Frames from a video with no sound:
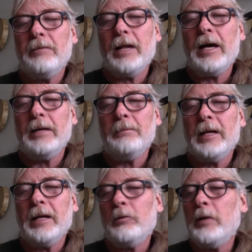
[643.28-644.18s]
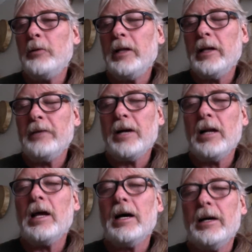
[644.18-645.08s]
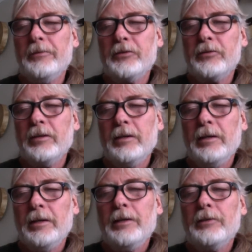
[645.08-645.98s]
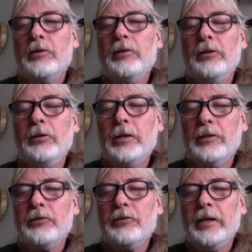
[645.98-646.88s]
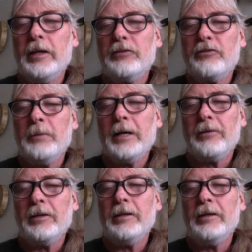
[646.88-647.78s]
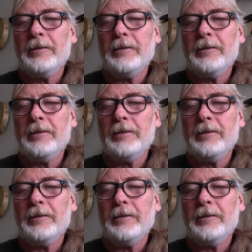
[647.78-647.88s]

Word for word: light by the way we live our lives so that you can see us from out there.